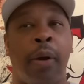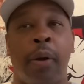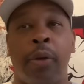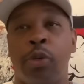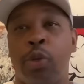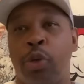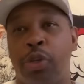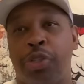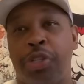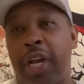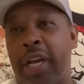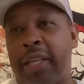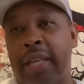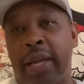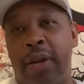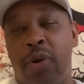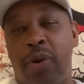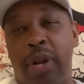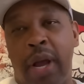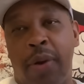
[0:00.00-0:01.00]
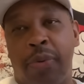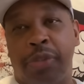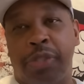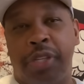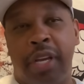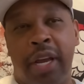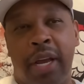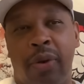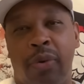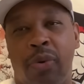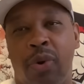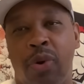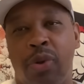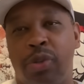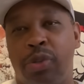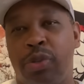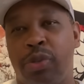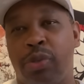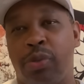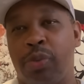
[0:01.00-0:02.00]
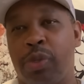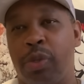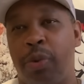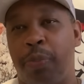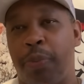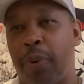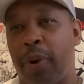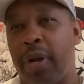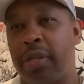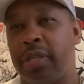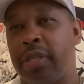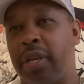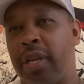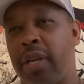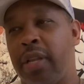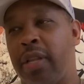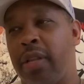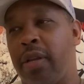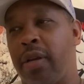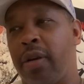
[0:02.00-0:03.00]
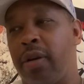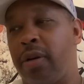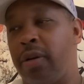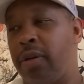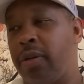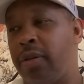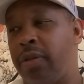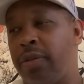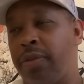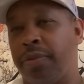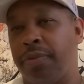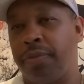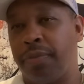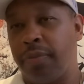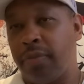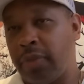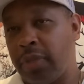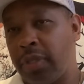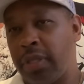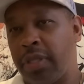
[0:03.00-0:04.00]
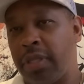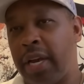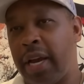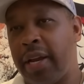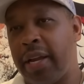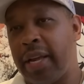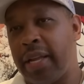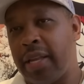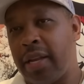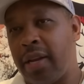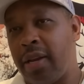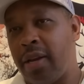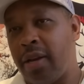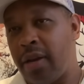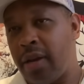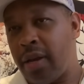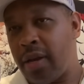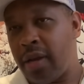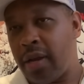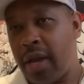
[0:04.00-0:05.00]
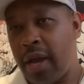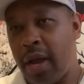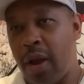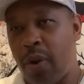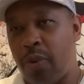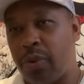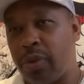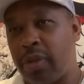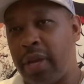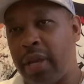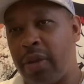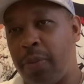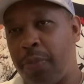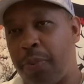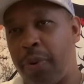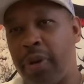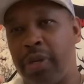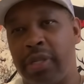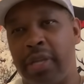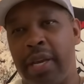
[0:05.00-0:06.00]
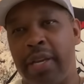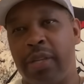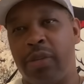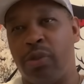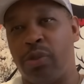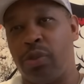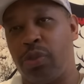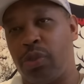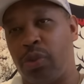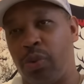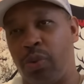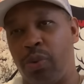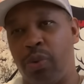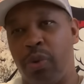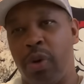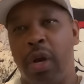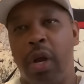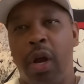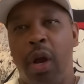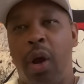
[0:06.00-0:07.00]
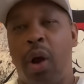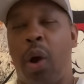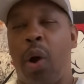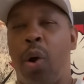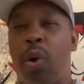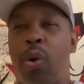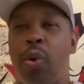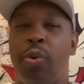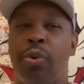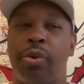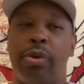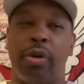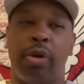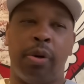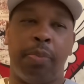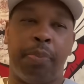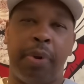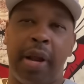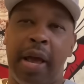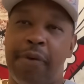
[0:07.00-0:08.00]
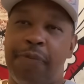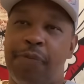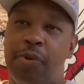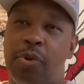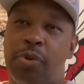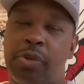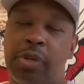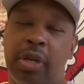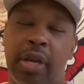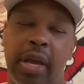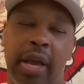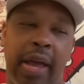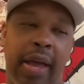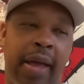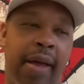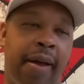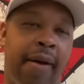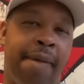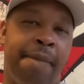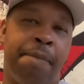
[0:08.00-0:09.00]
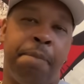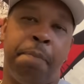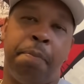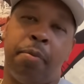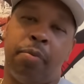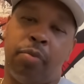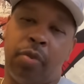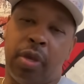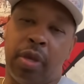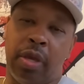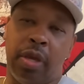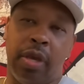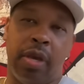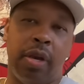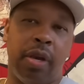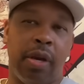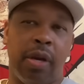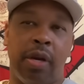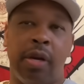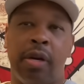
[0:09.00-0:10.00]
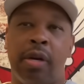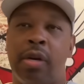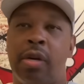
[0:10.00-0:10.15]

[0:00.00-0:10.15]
you can check that on our channel. All you do is when you press in the uh, Teddy got the little arrow thing. You press that, it's gonna show you all the platforms he have, the year,